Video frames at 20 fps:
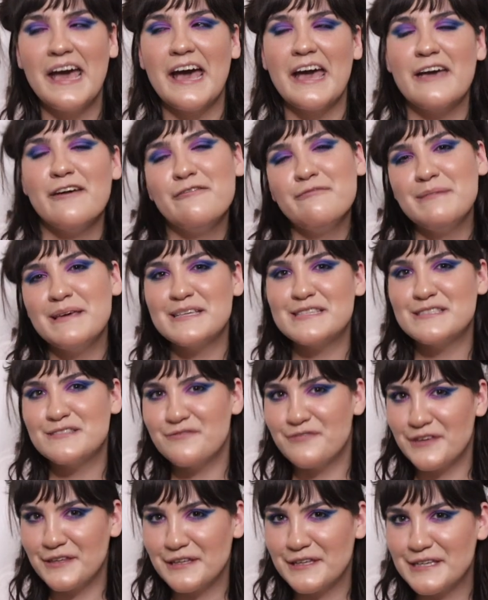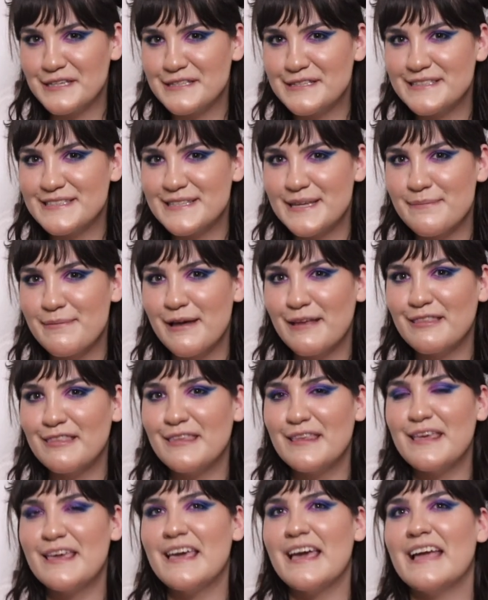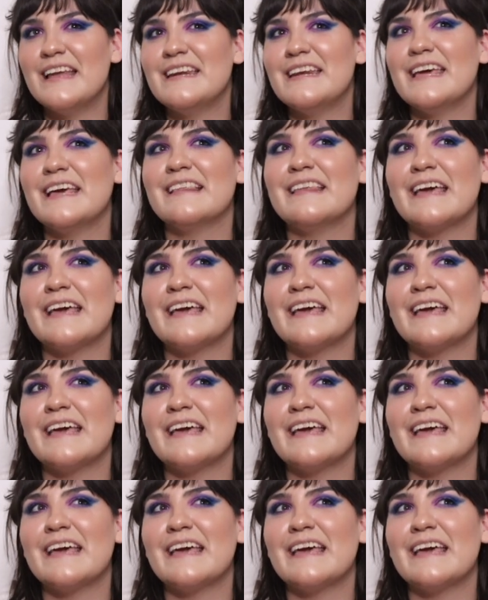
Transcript: have mixed feelings about the ending.